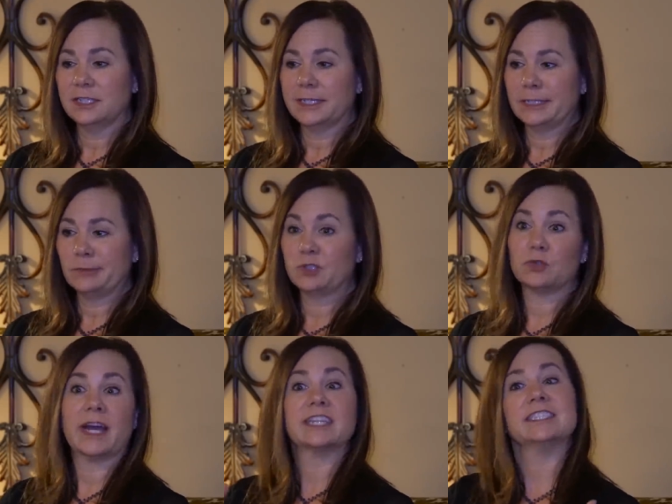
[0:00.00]
um,
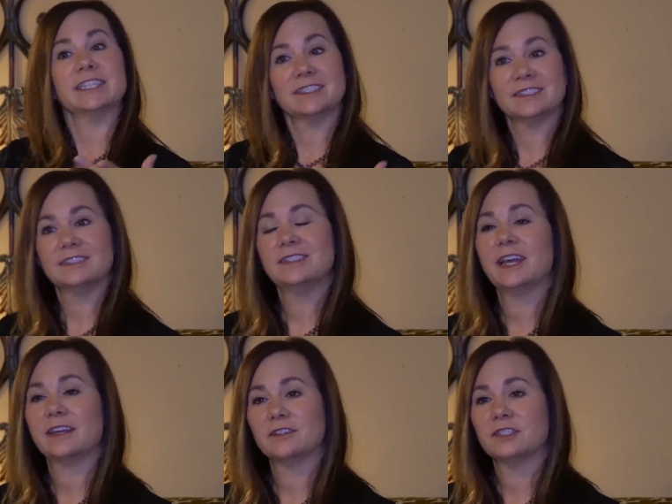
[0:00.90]
directing the
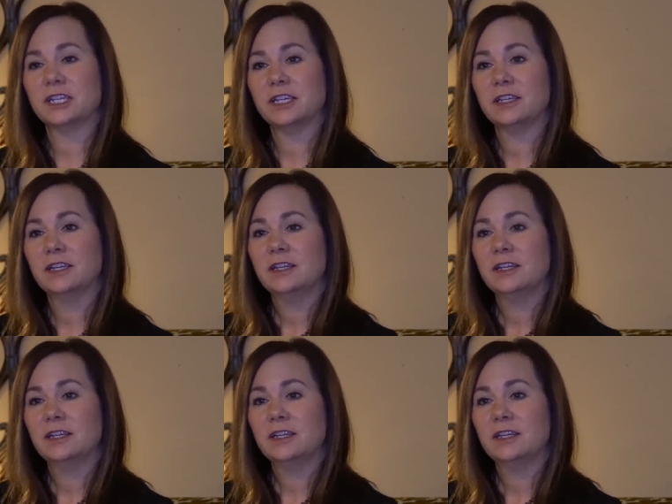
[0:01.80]
energy.